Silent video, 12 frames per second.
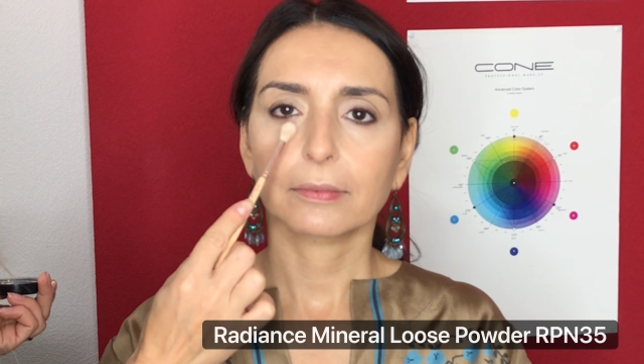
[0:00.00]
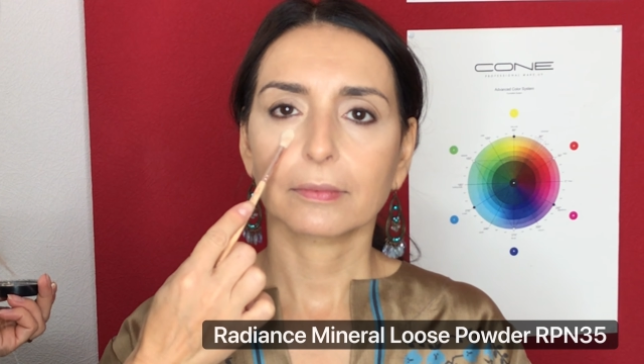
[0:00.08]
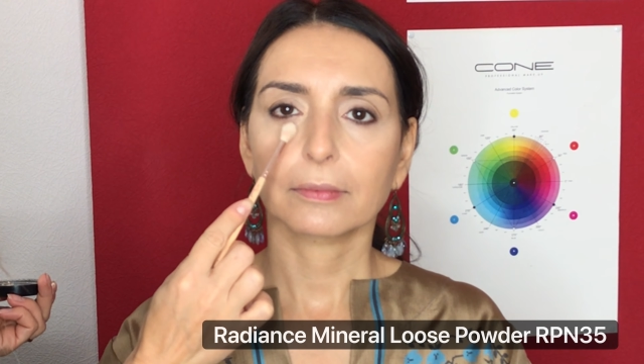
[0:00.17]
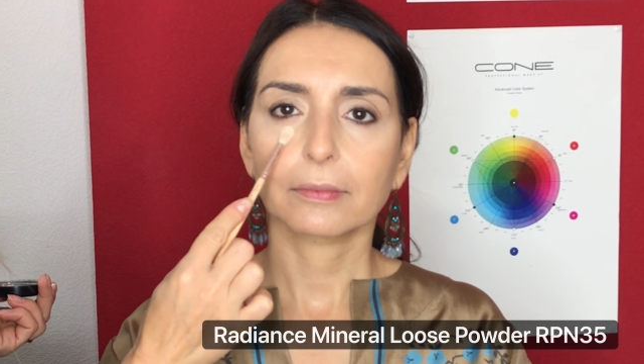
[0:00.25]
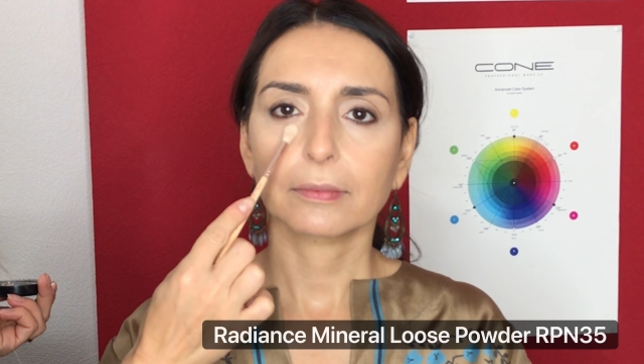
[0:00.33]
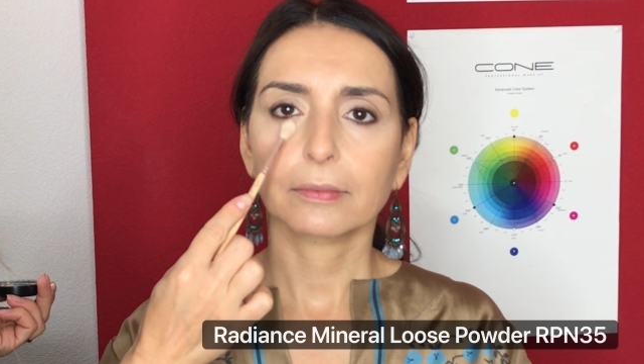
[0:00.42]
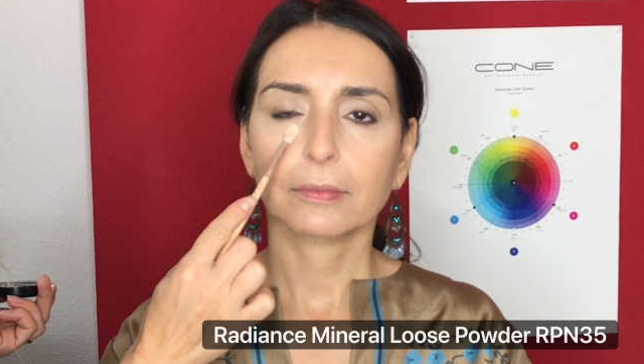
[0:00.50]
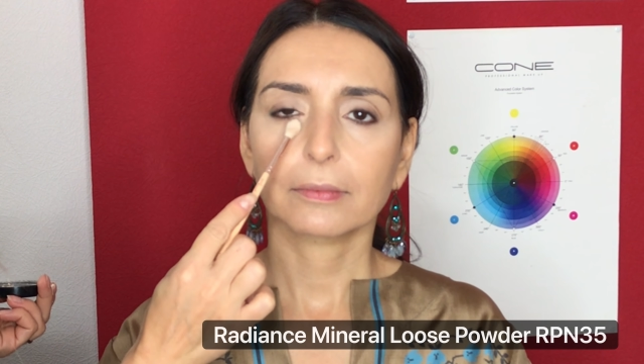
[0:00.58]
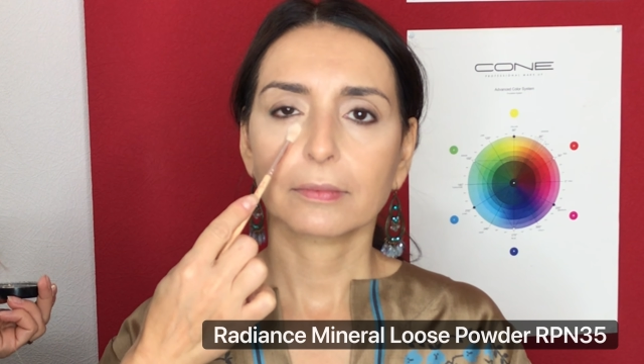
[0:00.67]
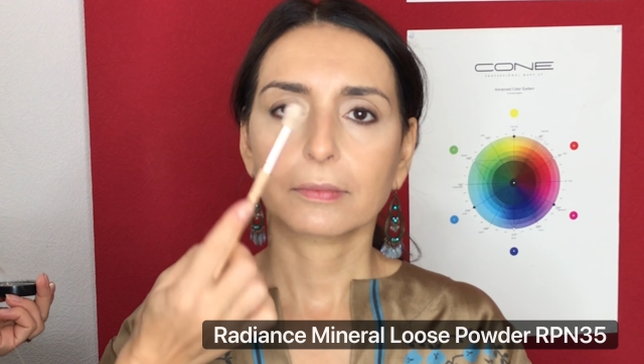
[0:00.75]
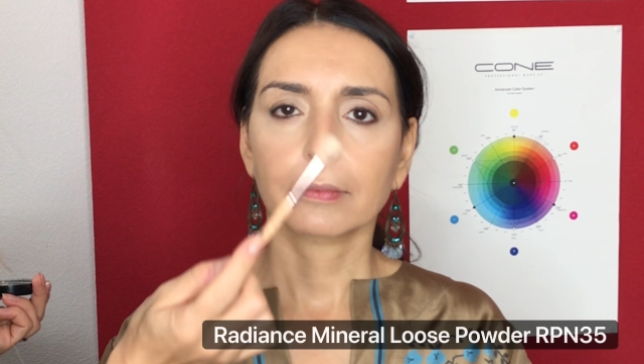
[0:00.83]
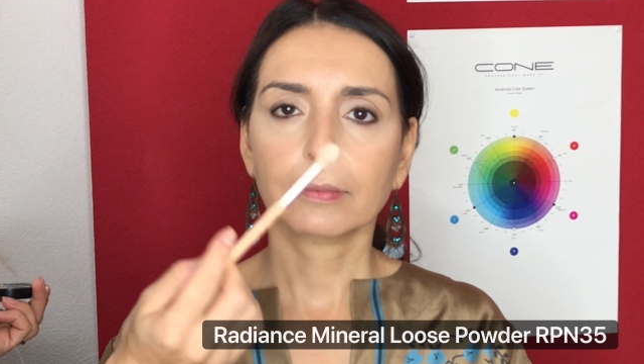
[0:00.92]
I will
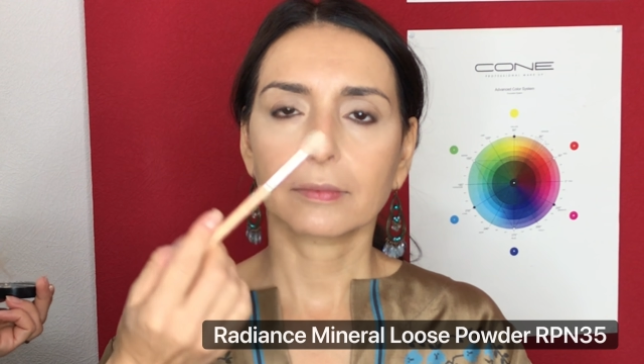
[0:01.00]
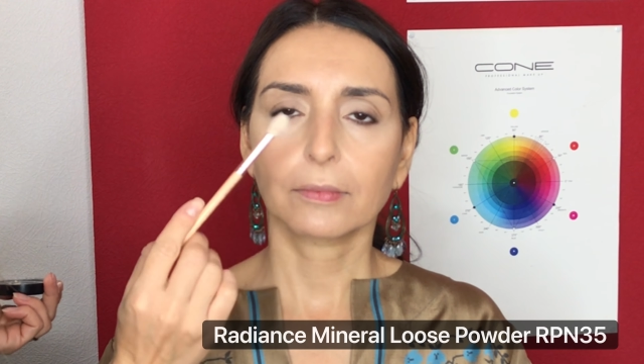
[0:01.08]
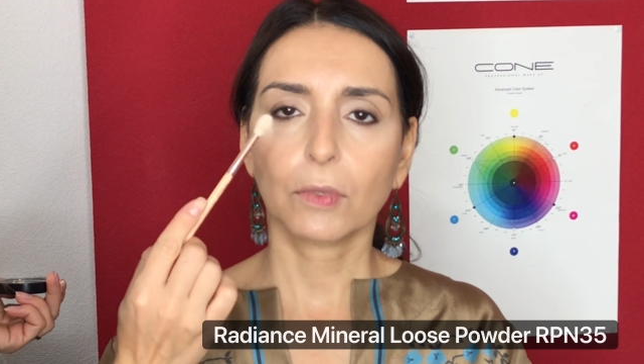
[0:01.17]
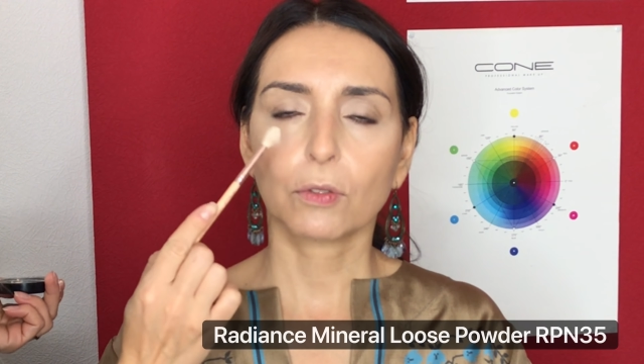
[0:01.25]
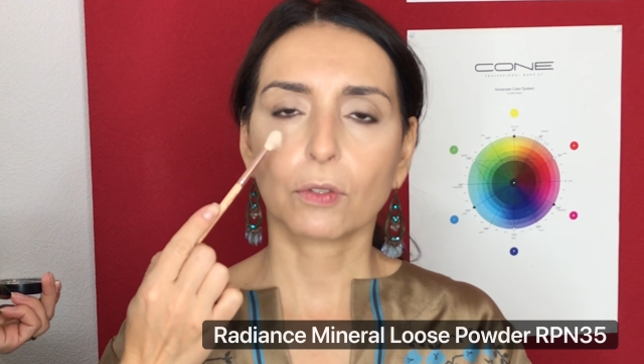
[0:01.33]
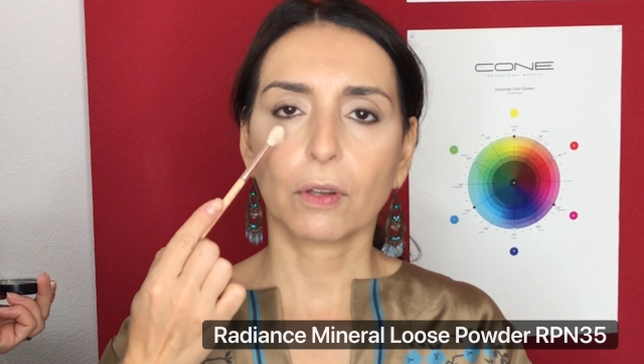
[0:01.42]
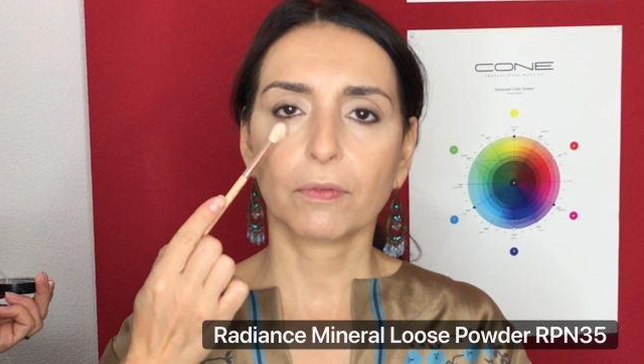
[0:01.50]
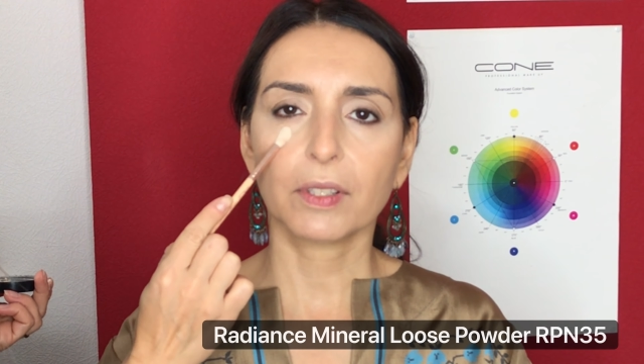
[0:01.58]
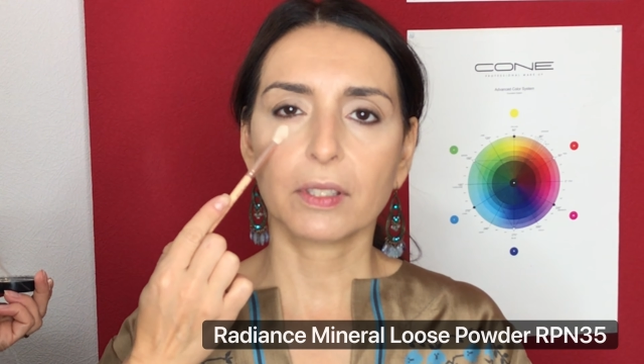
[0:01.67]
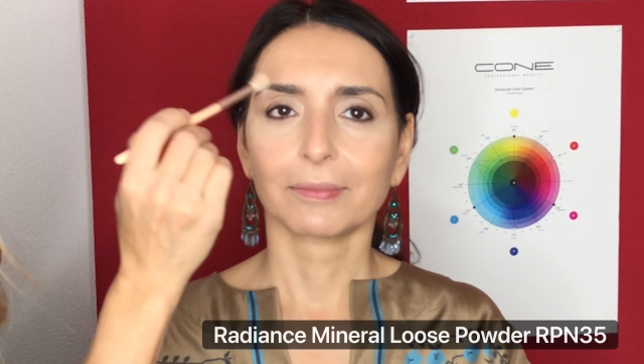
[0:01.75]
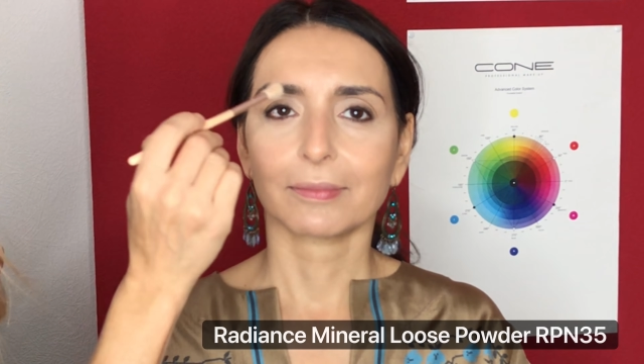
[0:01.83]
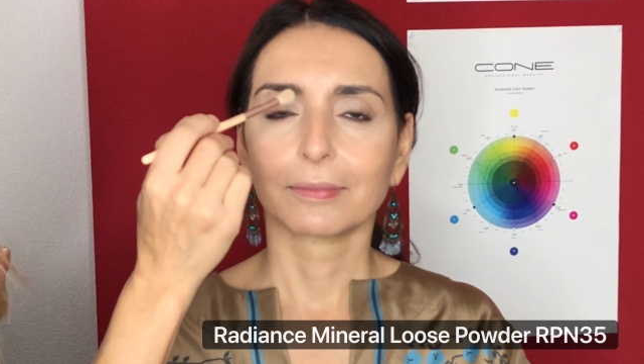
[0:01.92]
powder just
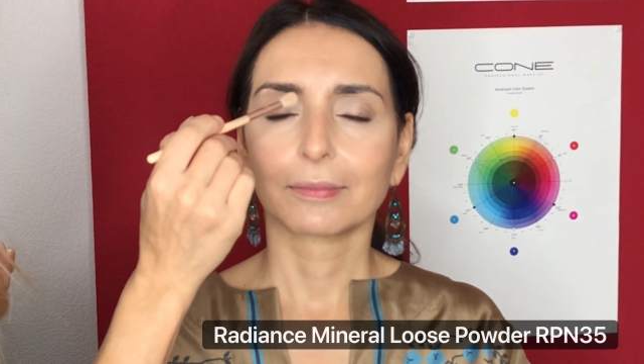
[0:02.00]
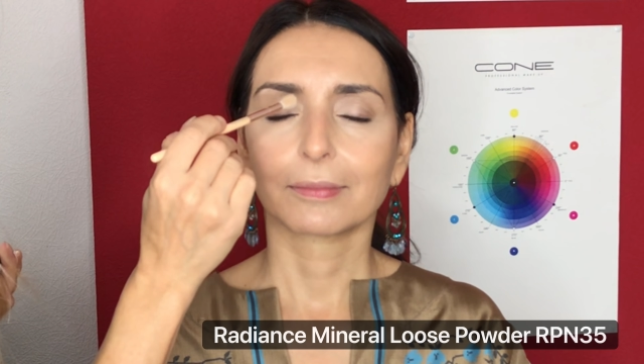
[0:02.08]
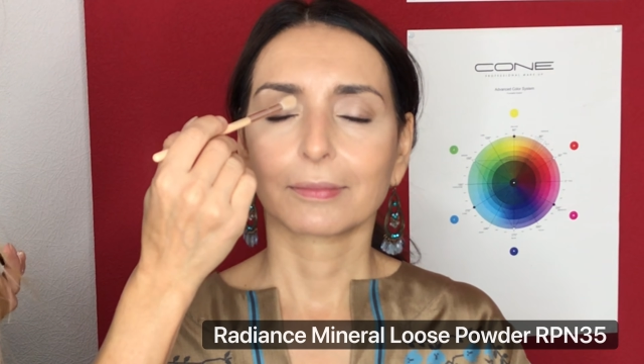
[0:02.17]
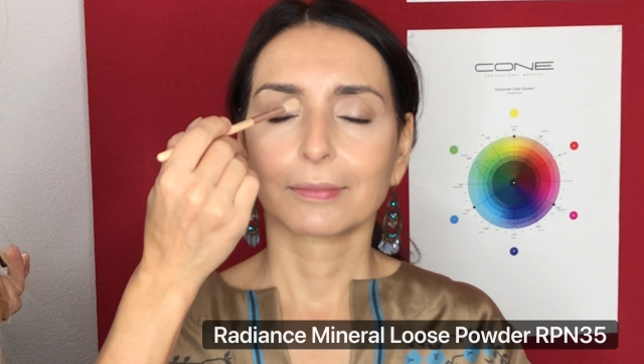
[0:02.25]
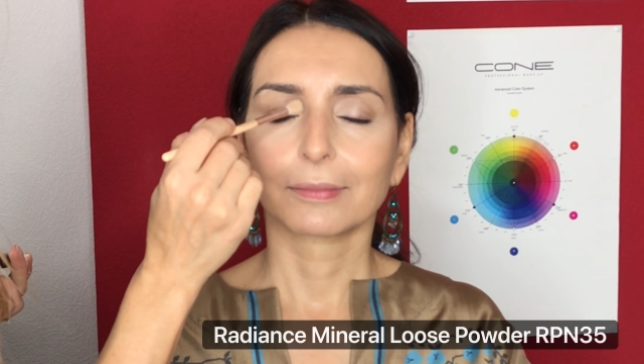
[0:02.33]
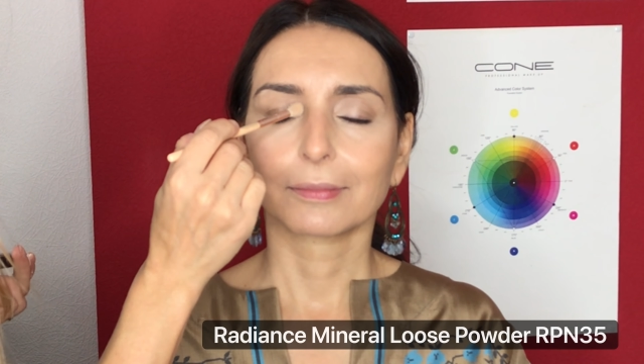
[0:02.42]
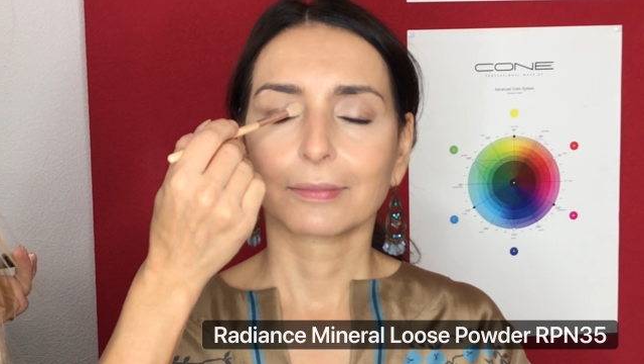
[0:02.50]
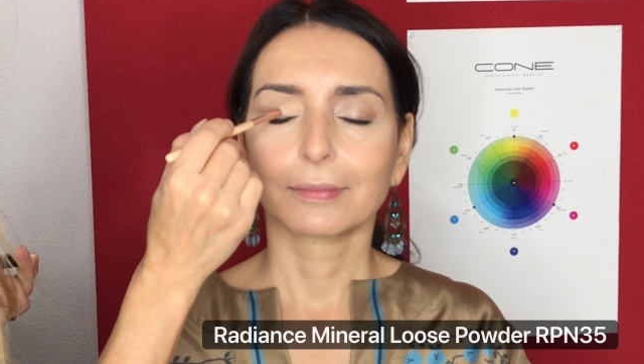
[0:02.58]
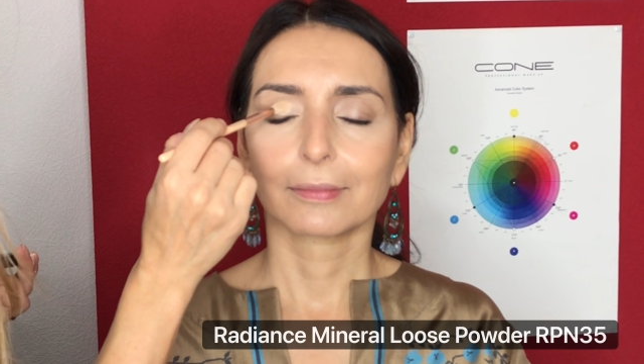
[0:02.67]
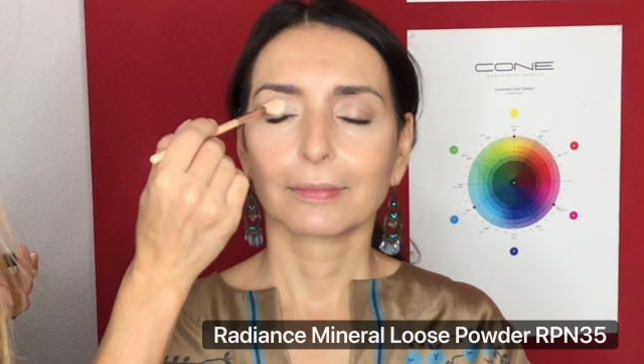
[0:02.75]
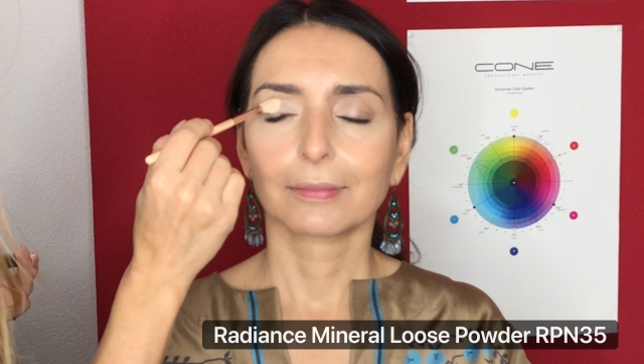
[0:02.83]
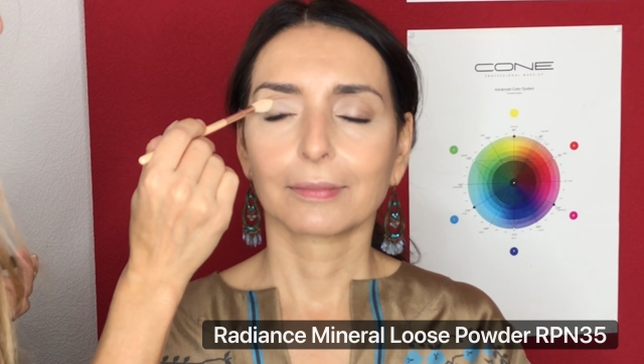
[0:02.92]
the middle of the
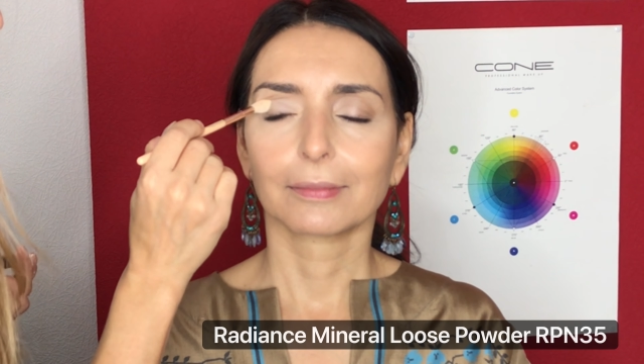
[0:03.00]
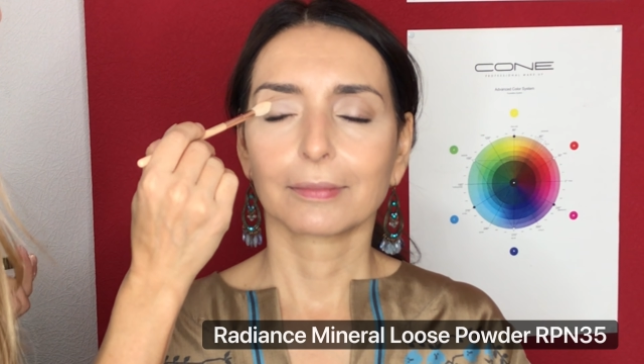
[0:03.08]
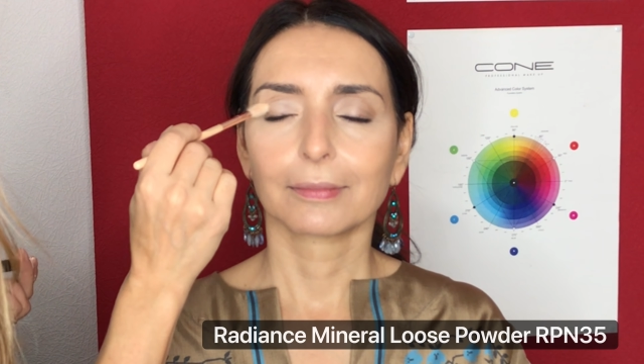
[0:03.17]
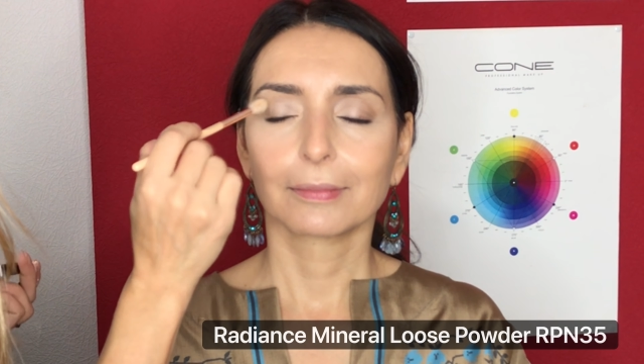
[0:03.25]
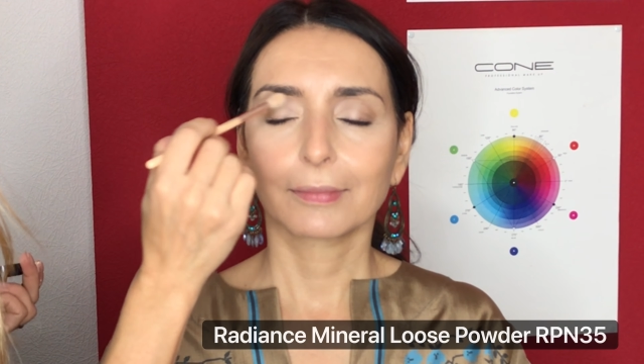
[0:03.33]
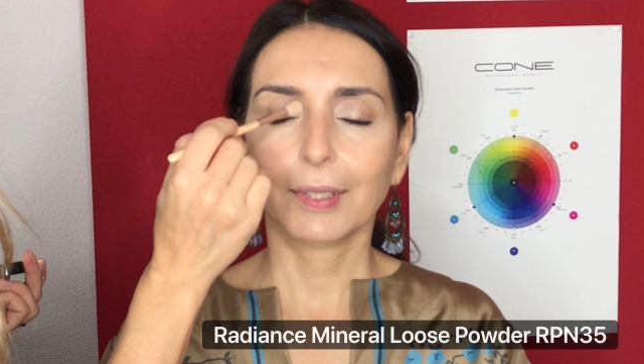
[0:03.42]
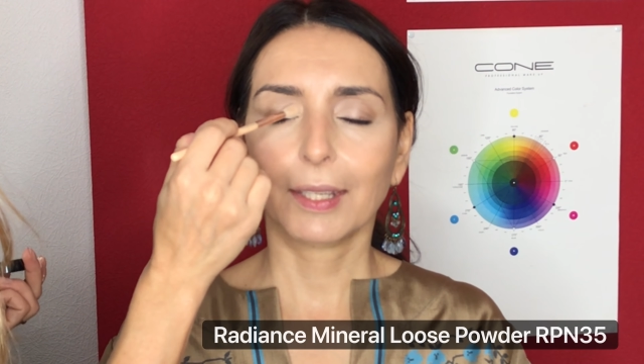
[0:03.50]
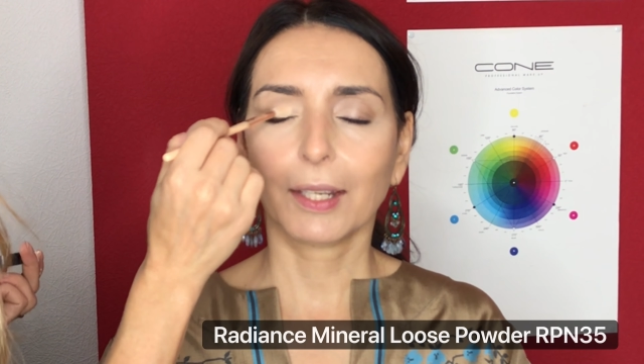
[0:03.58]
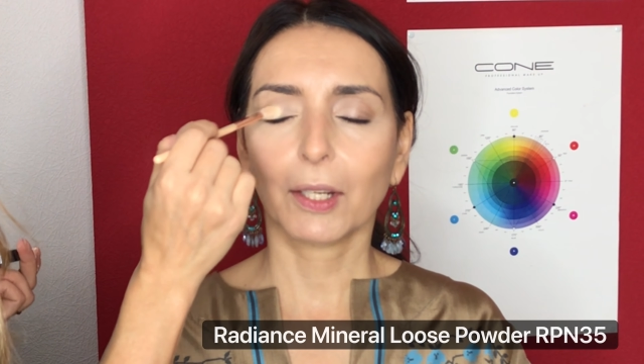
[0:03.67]
face with